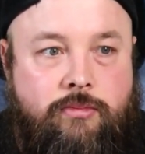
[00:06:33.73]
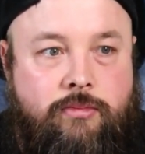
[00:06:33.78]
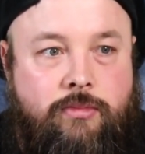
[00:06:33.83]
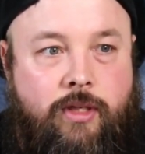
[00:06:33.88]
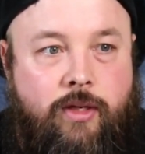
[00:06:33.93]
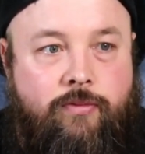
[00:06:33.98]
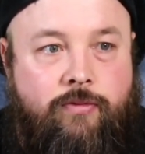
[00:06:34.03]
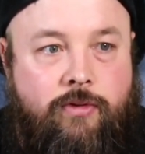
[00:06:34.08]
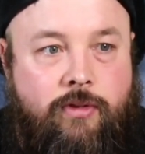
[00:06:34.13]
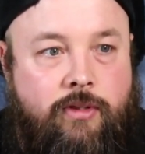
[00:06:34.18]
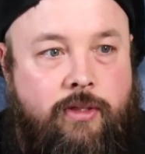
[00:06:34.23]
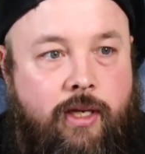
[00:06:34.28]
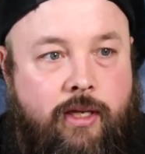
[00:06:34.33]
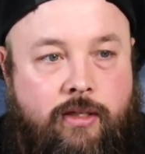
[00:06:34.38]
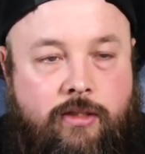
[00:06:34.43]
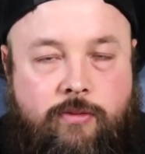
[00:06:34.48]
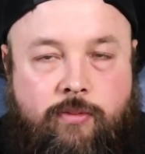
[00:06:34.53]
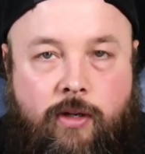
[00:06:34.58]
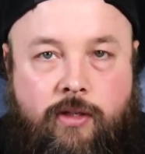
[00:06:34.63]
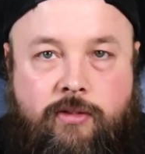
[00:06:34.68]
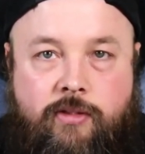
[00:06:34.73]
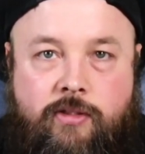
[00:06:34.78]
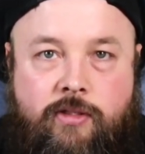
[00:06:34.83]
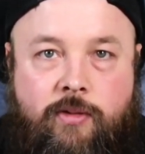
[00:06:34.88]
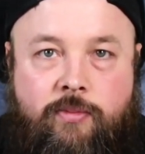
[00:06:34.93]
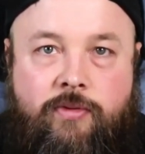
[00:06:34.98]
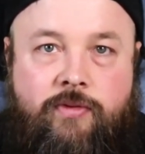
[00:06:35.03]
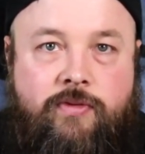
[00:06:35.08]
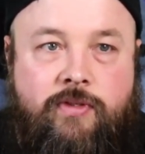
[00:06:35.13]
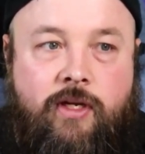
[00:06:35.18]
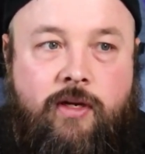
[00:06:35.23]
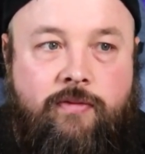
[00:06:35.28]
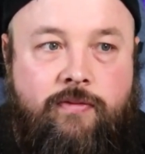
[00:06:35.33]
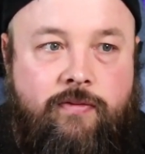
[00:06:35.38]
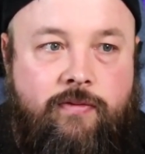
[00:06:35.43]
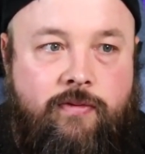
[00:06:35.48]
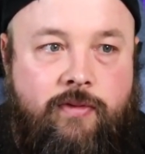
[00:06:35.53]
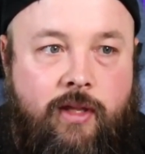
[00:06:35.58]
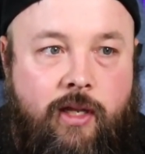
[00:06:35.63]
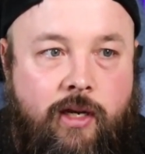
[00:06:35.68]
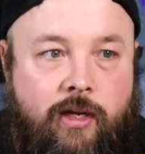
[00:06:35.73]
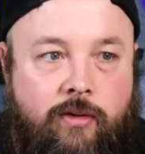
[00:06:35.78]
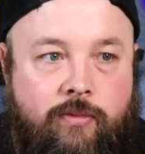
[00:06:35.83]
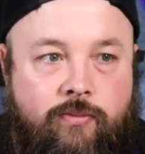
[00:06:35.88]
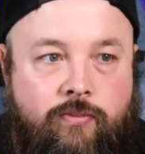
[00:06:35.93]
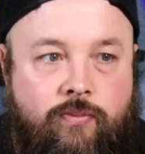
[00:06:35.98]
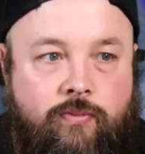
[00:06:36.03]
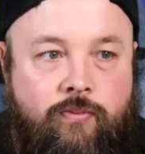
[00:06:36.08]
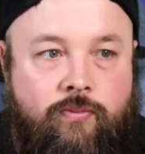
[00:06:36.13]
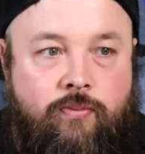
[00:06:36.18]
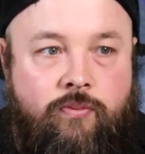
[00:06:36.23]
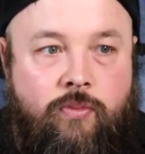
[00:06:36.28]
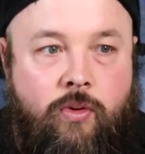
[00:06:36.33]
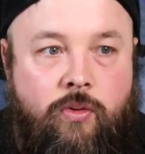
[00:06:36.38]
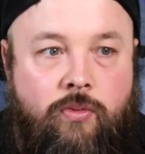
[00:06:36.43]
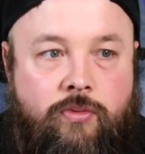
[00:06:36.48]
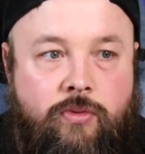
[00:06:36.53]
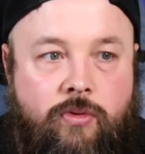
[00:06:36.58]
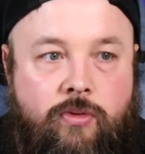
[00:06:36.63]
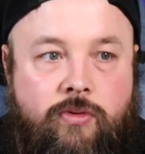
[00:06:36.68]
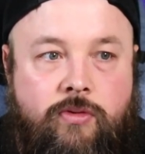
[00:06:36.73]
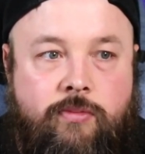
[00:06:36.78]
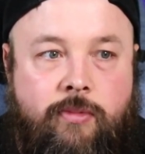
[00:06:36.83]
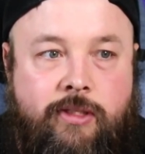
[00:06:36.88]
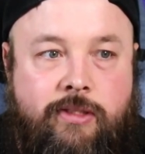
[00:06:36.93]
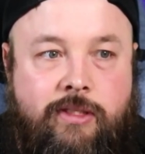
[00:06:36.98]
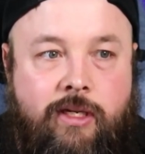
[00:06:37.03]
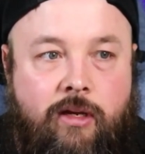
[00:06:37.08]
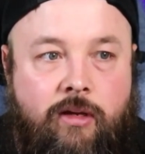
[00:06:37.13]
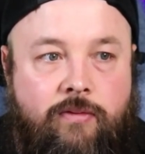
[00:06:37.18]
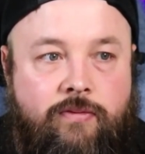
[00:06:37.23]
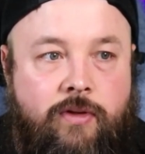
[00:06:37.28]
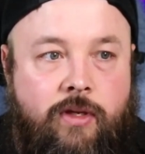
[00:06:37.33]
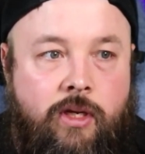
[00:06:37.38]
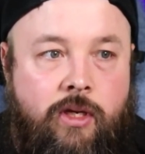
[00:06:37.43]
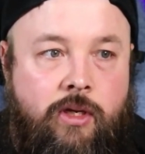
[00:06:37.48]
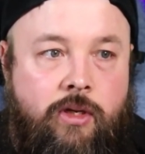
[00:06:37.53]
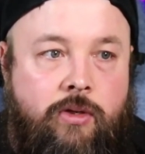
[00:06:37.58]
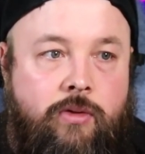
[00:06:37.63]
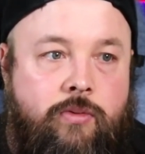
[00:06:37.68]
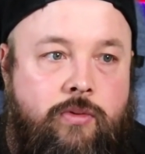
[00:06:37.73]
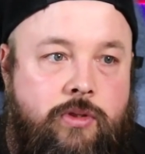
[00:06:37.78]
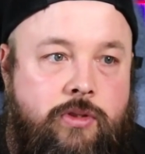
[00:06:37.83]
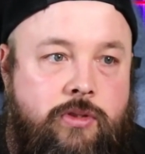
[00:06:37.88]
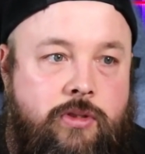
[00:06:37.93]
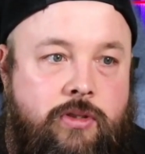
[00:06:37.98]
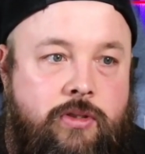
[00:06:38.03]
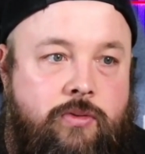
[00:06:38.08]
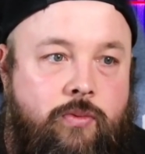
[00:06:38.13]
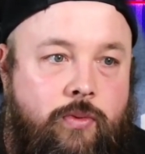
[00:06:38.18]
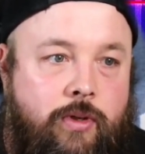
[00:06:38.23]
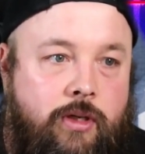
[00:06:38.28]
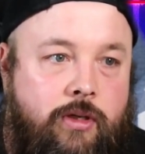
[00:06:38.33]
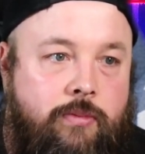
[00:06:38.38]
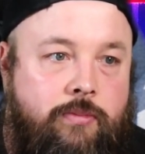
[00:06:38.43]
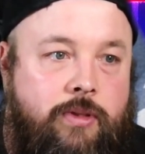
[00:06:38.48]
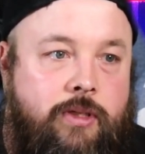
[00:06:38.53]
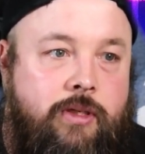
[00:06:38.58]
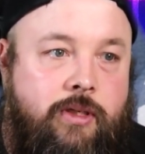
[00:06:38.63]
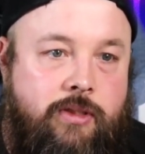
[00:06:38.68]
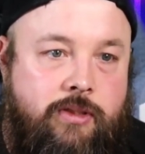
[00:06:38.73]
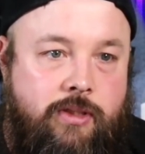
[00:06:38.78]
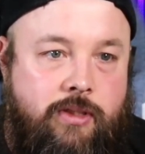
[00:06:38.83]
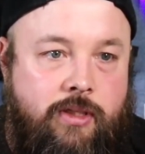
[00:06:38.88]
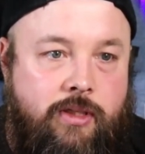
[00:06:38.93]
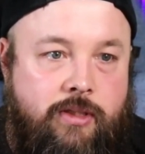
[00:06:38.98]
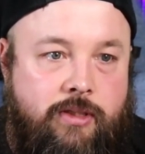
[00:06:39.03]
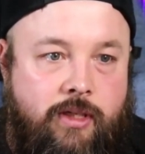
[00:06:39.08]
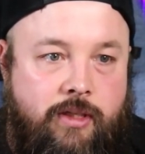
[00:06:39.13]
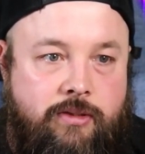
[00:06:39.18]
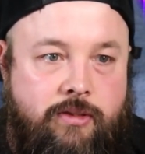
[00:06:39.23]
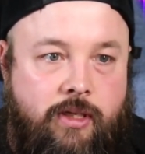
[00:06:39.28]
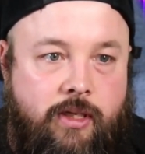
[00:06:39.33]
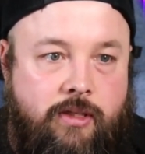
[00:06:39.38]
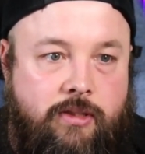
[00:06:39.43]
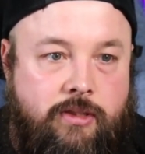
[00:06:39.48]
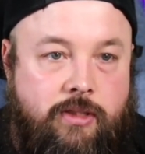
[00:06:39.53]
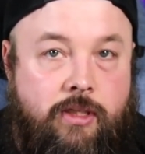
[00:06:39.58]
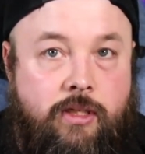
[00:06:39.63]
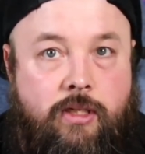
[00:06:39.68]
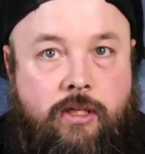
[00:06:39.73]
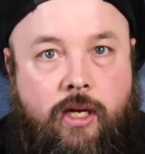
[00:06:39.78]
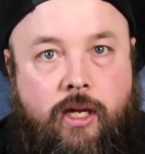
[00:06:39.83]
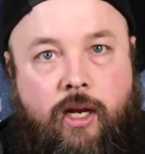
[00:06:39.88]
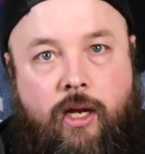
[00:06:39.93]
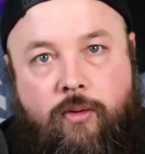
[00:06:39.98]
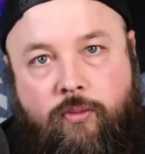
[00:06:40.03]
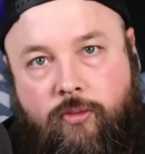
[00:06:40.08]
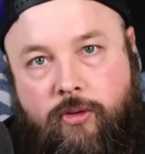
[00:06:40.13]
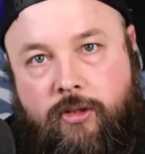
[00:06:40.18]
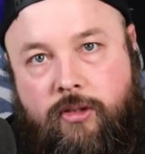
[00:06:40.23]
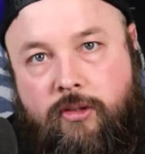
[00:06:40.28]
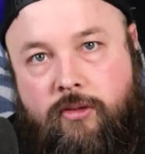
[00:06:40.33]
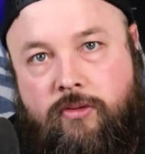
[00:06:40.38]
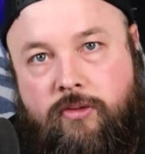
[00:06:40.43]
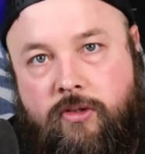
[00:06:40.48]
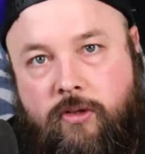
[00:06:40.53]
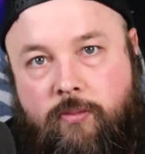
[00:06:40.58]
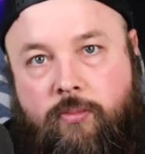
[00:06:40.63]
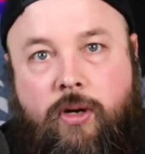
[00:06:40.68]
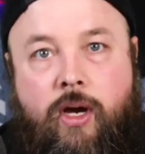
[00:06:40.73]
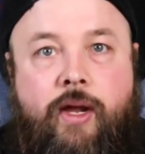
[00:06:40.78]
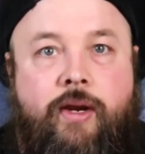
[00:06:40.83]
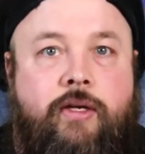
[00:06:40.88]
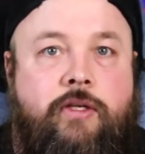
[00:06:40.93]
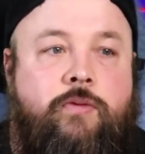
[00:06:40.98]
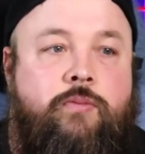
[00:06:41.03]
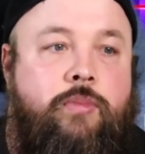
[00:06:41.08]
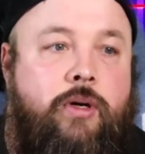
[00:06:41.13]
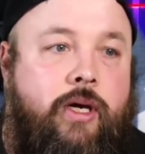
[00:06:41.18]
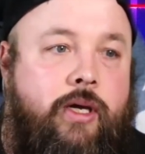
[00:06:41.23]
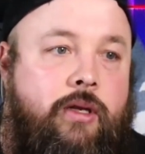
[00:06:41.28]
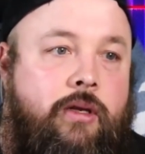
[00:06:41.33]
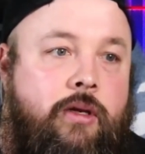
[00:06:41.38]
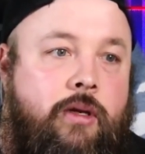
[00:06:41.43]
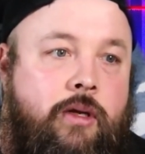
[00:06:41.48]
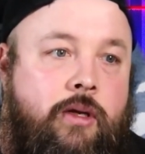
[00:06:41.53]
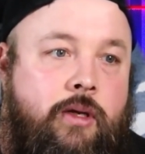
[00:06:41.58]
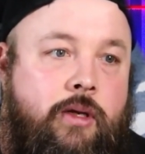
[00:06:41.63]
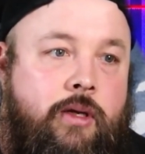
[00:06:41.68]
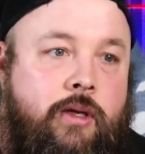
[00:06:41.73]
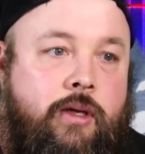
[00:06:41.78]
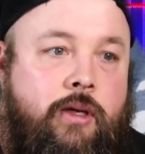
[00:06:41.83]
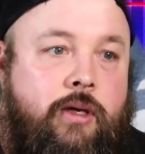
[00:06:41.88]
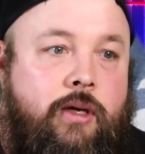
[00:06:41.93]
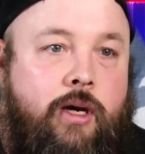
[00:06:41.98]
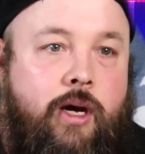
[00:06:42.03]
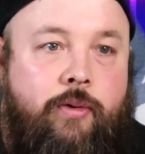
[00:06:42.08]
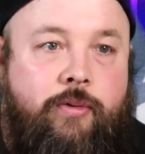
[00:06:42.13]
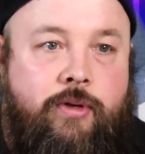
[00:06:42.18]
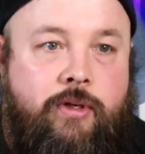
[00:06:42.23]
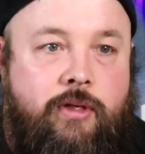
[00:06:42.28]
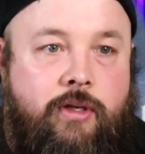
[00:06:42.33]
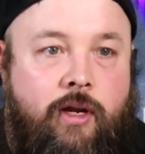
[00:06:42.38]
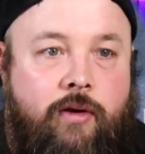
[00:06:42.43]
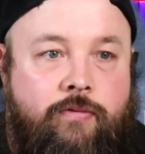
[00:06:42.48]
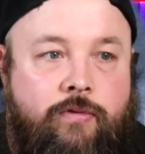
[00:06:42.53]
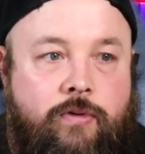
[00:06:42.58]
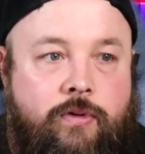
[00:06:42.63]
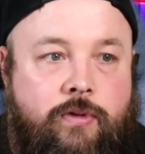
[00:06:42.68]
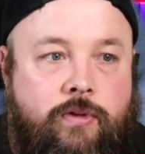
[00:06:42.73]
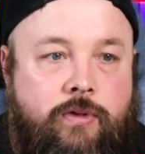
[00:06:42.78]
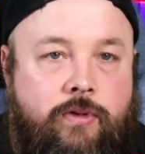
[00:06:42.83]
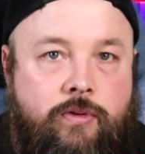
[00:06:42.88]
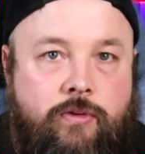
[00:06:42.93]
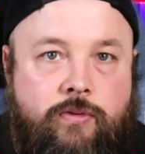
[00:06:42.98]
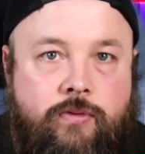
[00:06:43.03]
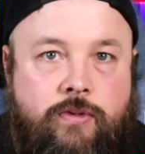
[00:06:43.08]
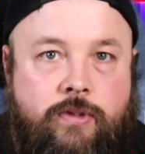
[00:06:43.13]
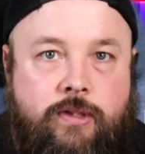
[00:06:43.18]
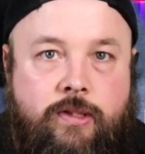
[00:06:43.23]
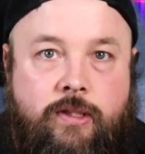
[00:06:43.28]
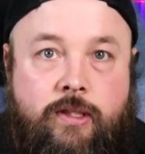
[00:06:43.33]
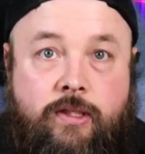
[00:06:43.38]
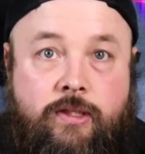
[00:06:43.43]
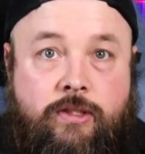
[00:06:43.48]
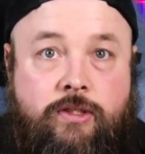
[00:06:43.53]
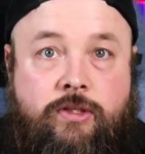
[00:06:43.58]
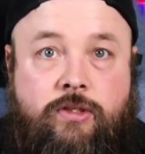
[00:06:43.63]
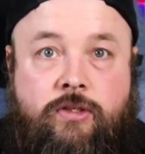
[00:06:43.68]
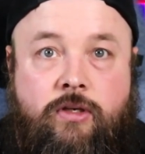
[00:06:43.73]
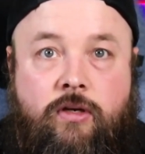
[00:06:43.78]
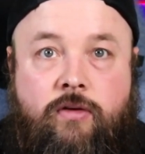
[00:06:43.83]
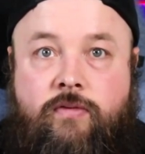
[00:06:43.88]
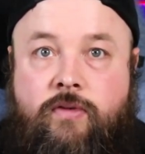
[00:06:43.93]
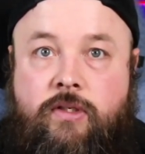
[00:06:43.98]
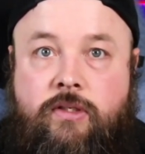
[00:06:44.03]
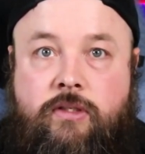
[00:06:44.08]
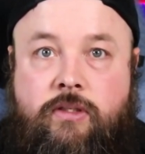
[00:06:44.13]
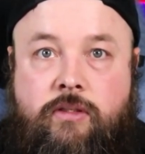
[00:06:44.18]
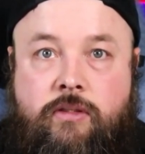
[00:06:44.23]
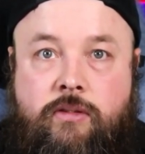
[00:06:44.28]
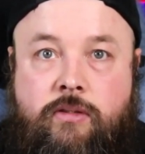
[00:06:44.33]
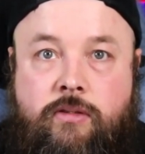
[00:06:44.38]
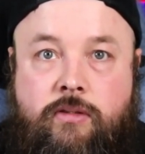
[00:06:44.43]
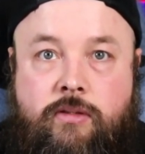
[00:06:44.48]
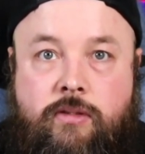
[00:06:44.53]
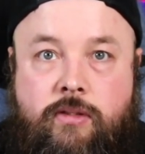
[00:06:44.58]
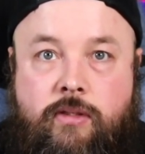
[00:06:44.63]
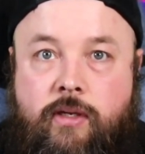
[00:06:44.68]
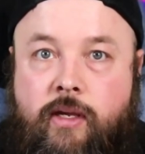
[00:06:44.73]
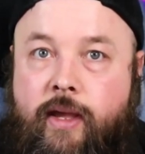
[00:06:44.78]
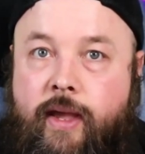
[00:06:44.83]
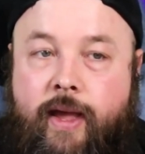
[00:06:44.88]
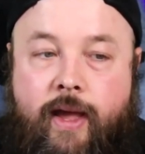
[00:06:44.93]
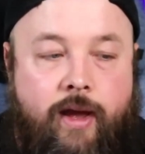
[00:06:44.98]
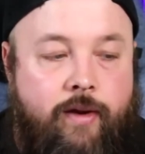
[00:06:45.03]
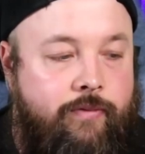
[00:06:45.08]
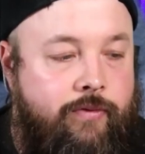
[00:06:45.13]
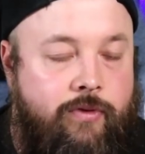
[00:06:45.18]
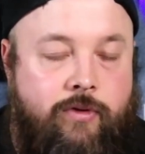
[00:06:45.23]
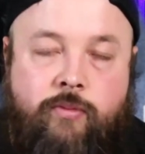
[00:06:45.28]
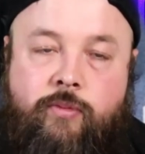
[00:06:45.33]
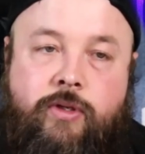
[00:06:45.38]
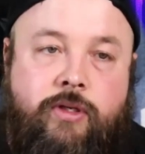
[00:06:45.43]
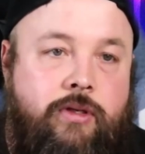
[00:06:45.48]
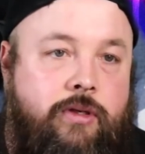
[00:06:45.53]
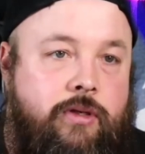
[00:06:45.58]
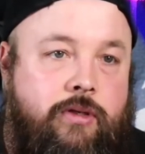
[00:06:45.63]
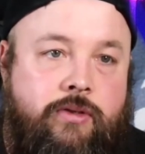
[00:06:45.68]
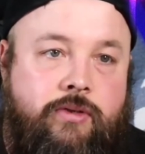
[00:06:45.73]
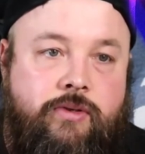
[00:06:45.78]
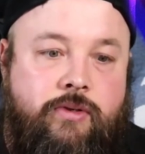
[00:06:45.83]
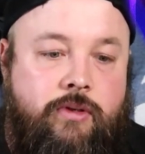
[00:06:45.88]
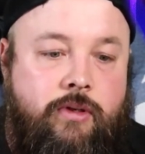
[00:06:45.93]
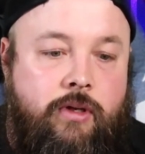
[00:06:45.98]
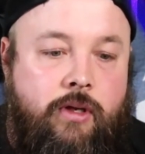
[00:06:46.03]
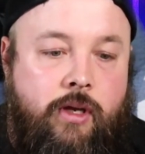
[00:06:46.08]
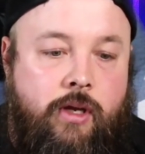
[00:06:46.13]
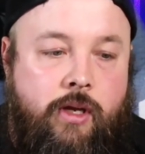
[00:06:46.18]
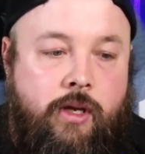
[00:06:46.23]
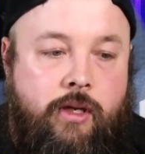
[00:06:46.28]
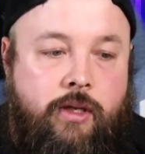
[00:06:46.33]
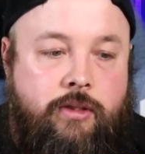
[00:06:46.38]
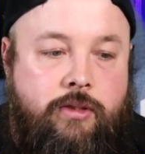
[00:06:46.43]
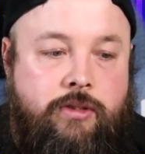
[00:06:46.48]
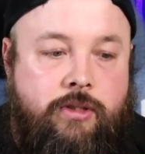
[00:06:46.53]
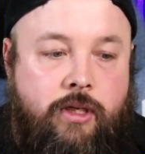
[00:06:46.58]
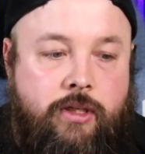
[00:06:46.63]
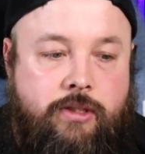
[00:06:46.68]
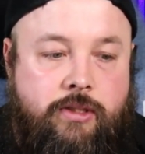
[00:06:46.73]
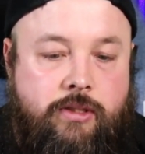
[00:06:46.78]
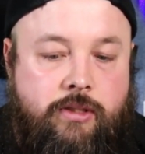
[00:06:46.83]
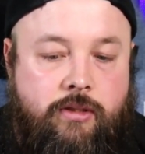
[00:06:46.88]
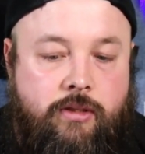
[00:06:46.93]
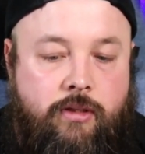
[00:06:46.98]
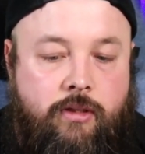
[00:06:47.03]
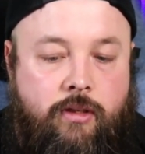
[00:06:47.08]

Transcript: ever take a sponsorship of stuff that I won't use myself, which is weird because it is NZXT and I would use their products, but I would never use this service ever in a million years. Just